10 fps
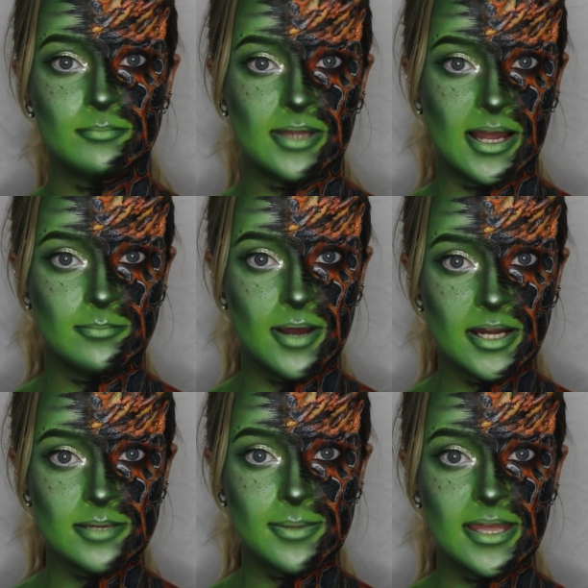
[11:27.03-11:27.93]
black
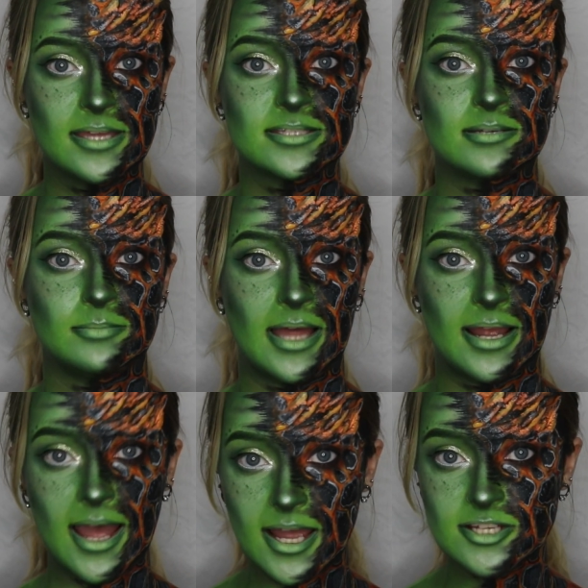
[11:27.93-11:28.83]
body paint and some black
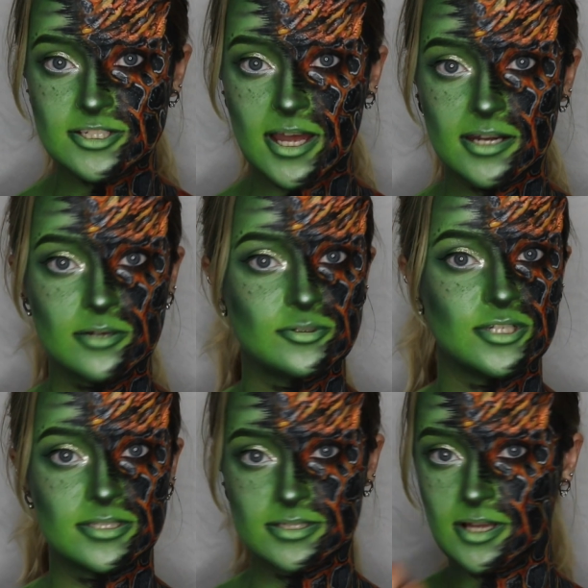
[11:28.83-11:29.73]
eyeshadow
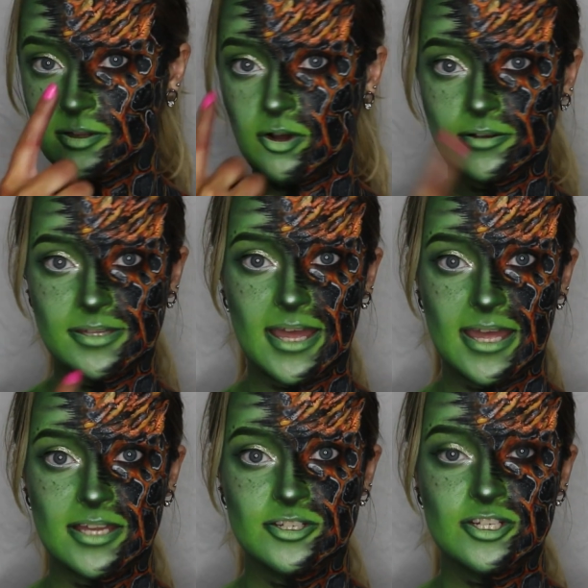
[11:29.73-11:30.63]
just along the
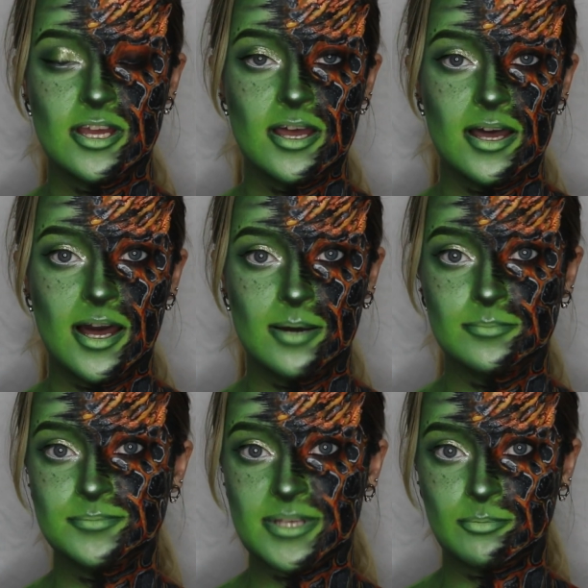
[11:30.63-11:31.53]
edge,
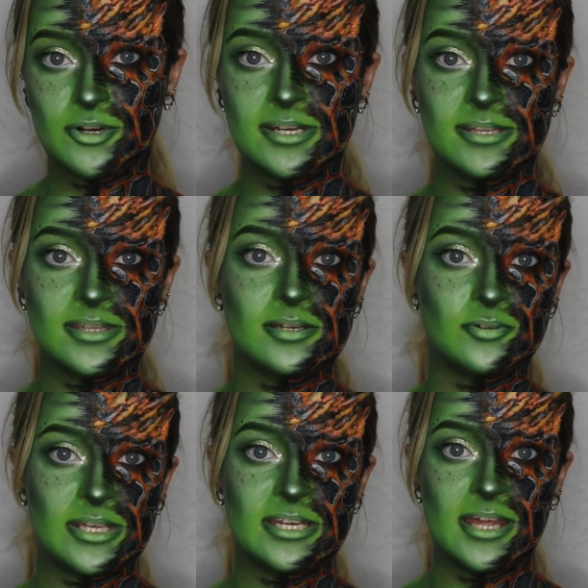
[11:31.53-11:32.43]
separating the
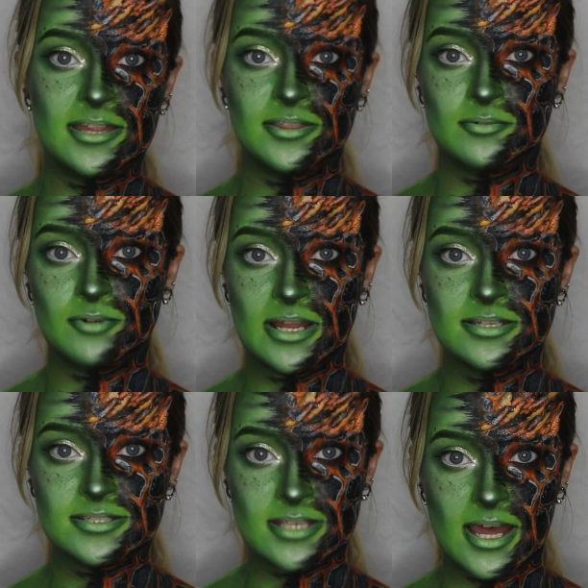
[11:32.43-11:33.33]
green and the
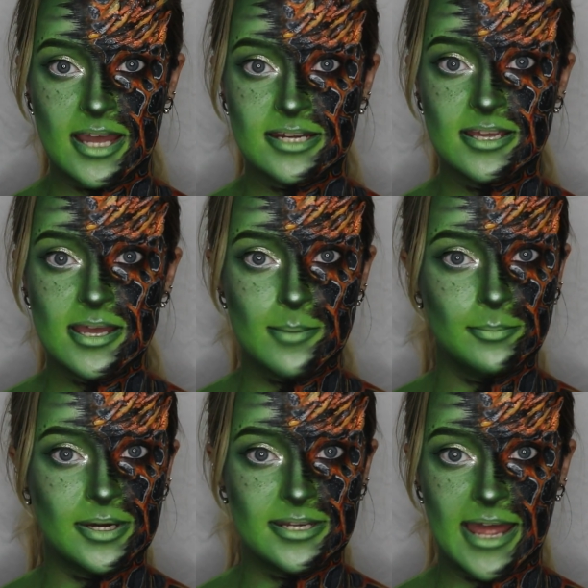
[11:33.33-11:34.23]
red side.
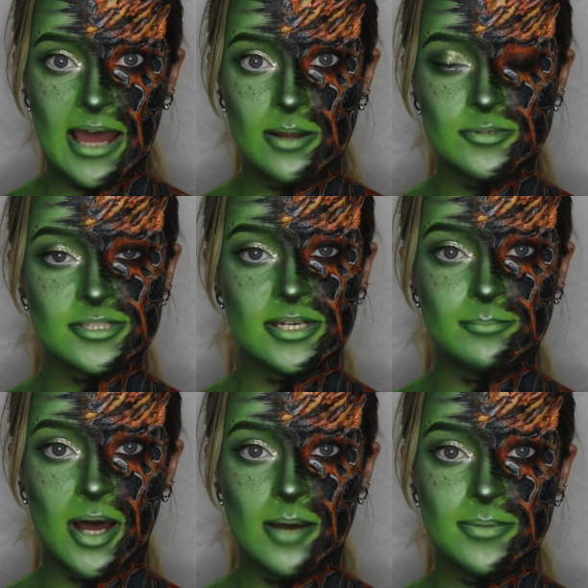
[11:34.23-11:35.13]
But now I'm just going
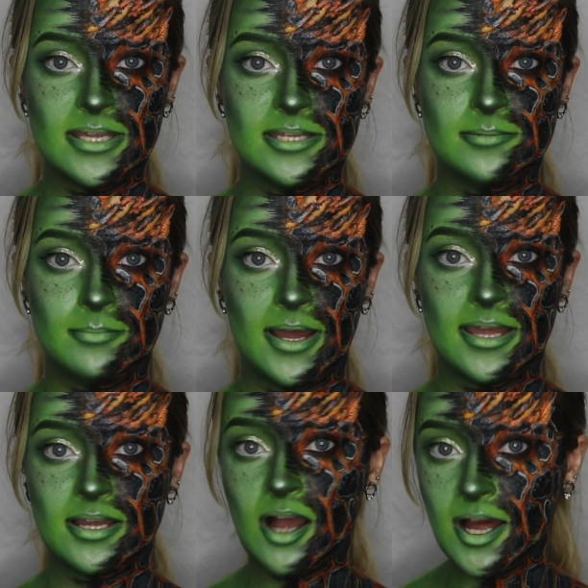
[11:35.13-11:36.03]
to pop in
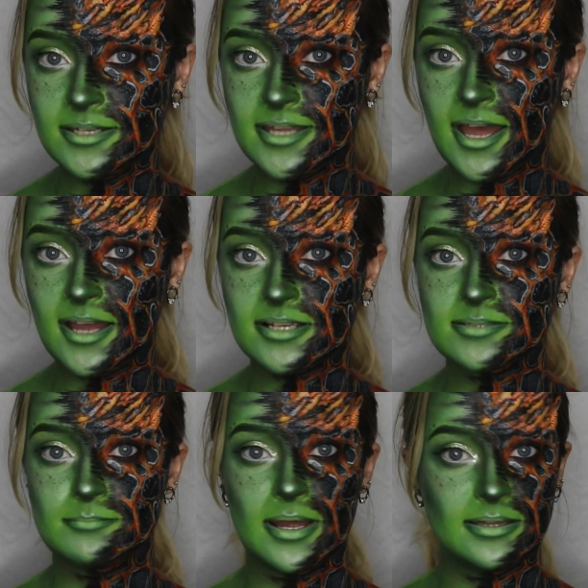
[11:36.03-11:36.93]
my
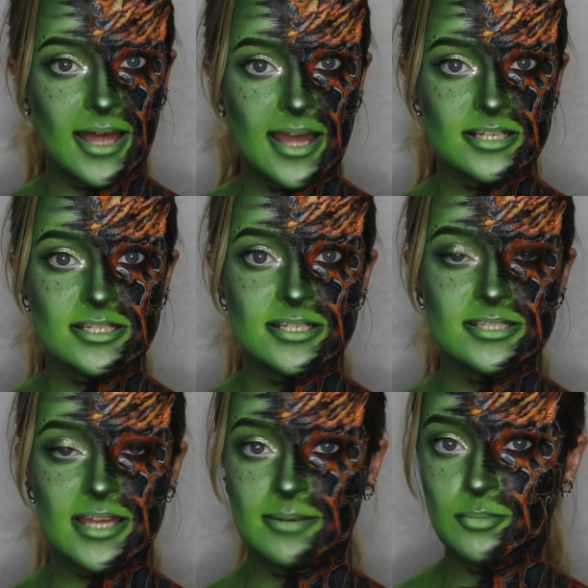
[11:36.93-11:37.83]
contacts, my
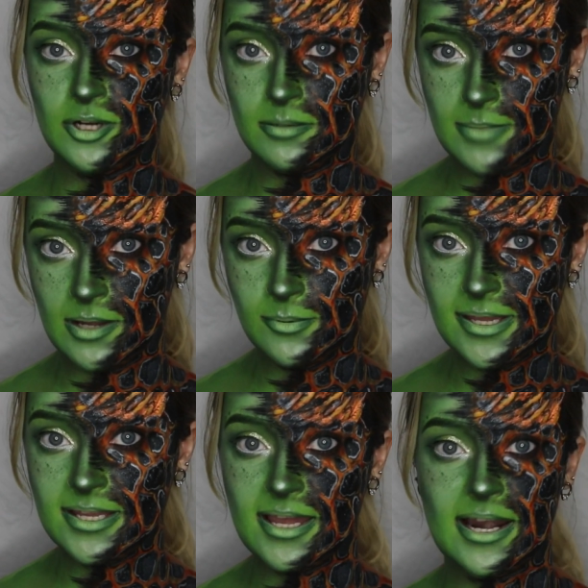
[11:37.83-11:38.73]
lashes, and put on my
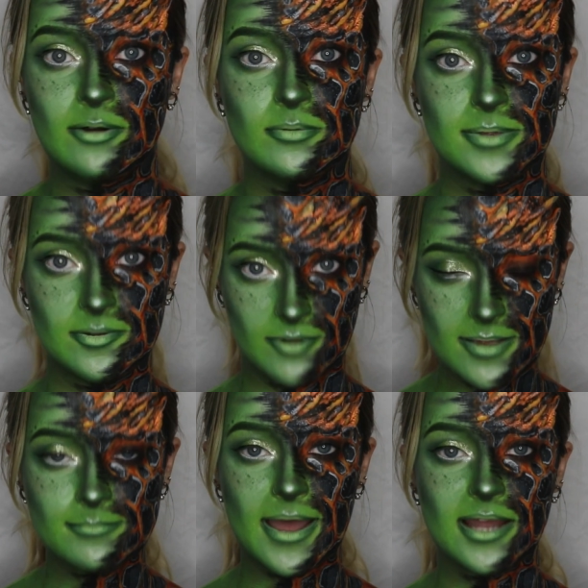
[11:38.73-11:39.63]
wig, and I will be
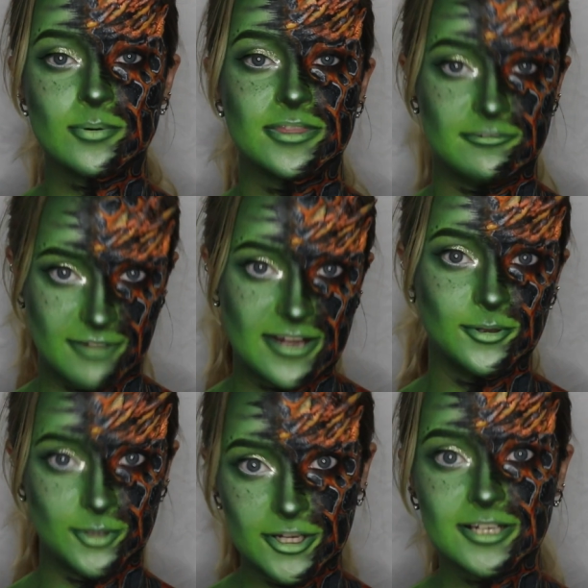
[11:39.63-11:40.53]
right back with the
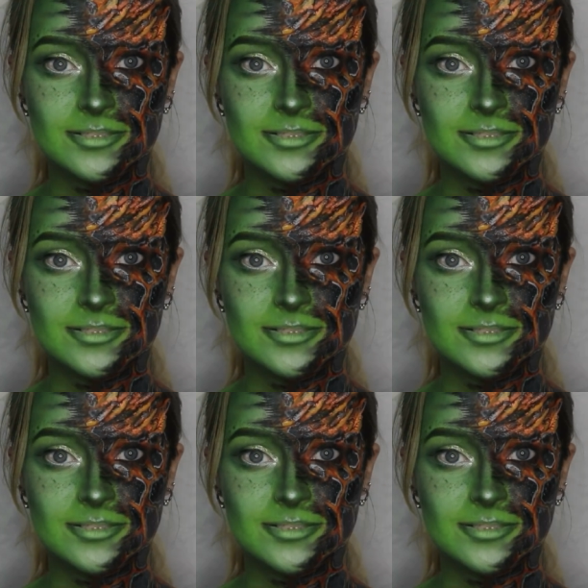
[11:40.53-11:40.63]
final look.